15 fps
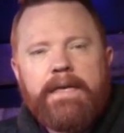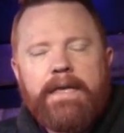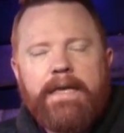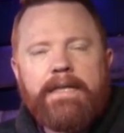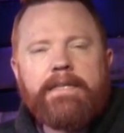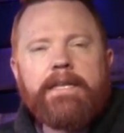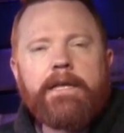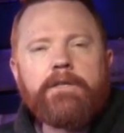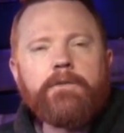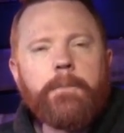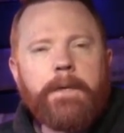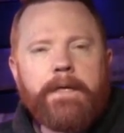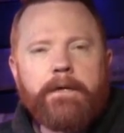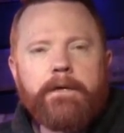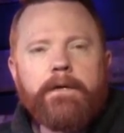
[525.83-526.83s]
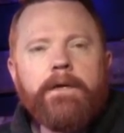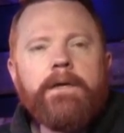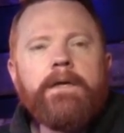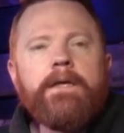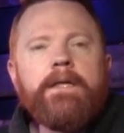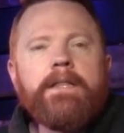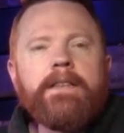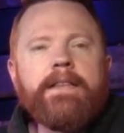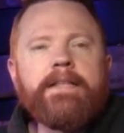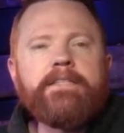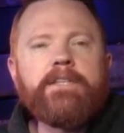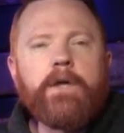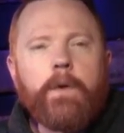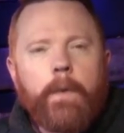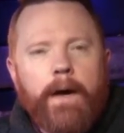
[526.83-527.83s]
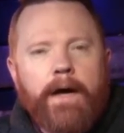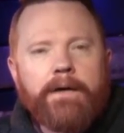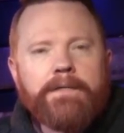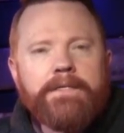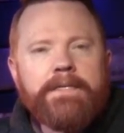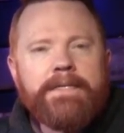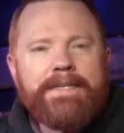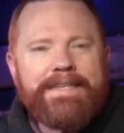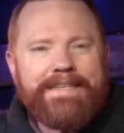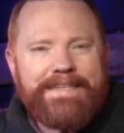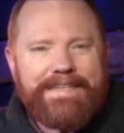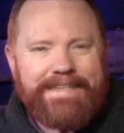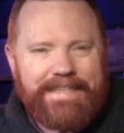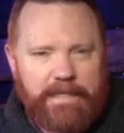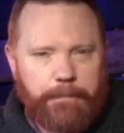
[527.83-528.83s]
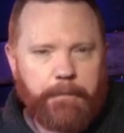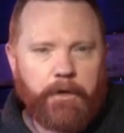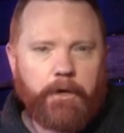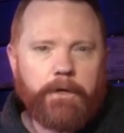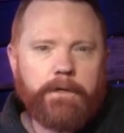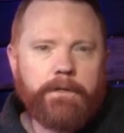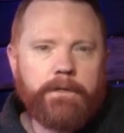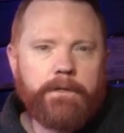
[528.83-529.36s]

he tells Peter, let's go out deeper.